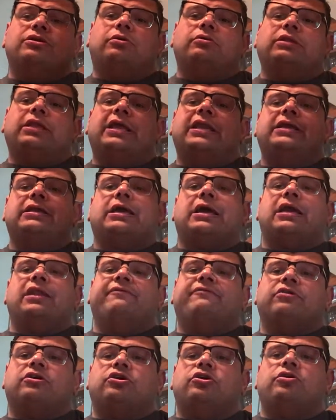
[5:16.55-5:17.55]
Don't let it
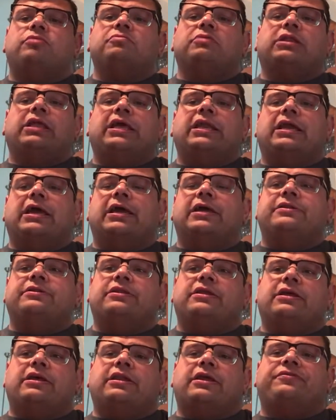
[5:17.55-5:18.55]
kind of accumulate
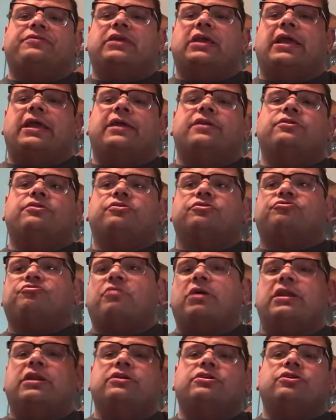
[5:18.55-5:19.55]
and then at the end you're
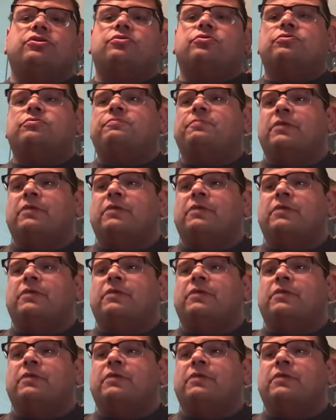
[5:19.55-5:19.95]
trying to do,